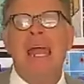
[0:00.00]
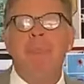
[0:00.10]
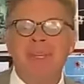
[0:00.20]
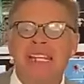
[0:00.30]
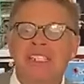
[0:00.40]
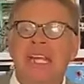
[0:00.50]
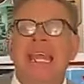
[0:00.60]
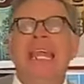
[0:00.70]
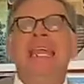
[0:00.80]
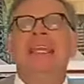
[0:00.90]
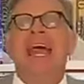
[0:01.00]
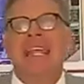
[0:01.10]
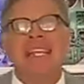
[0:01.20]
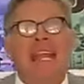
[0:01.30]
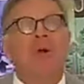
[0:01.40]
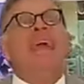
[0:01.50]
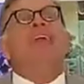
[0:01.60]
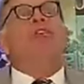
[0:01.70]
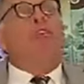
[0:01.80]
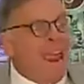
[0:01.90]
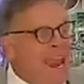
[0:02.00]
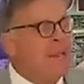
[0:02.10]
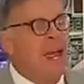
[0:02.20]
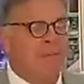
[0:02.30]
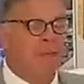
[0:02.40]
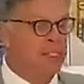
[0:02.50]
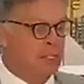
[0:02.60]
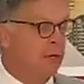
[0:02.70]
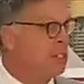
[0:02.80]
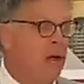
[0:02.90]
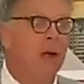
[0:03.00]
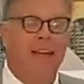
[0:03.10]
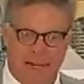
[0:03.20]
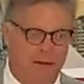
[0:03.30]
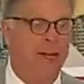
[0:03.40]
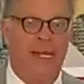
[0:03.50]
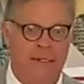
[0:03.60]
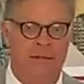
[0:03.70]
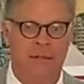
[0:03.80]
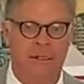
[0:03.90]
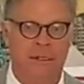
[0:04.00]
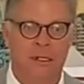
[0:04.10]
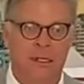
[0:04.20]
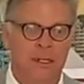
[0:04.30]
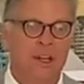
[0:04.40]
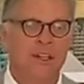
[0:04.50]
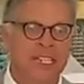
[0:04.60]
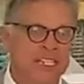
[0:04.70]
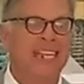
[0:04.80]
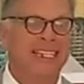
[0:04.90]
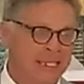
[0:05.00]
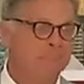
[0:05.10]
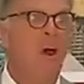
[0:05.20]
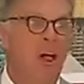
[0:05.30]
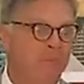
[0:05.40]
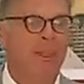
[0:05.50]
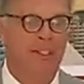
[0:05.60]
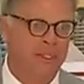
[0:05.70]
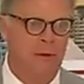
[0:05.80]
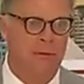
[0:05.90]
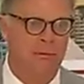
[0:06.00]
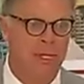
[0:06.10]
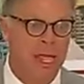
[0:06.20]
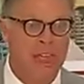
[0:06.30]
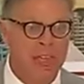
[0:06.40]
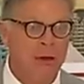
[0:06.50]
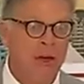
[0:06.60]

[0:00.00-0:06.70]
And that impetus, he likened unto a great, now millstones are already great. There's no such thing as a small millstone.